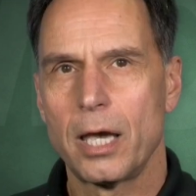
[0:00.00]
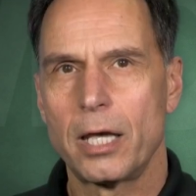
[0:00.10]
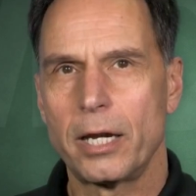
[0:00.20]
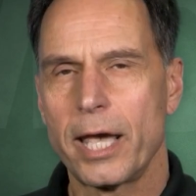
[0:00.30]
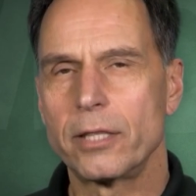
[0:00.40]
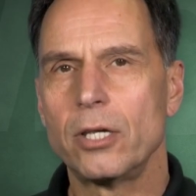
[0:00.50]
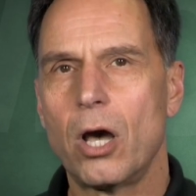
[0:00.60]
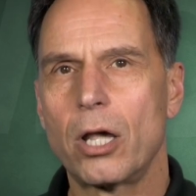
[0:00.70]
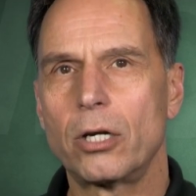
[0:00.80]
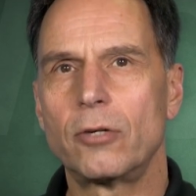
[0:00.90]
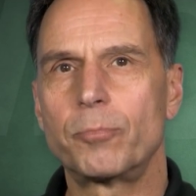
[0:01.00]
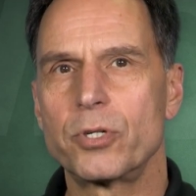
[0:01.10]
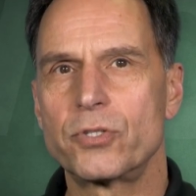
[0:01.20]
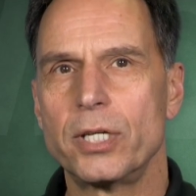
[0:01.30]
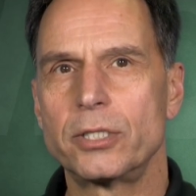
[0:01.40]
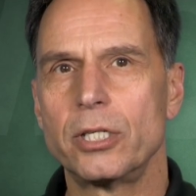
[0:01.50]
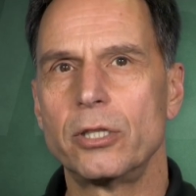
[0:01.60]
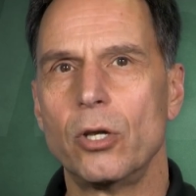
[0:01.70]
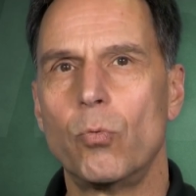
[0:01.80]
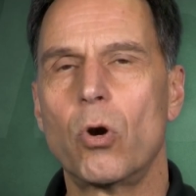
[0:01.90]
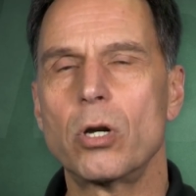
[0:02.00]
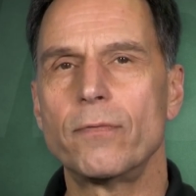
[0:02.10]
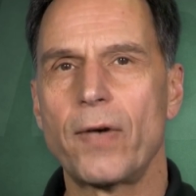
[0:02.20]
And I had the honor of presenting the Award of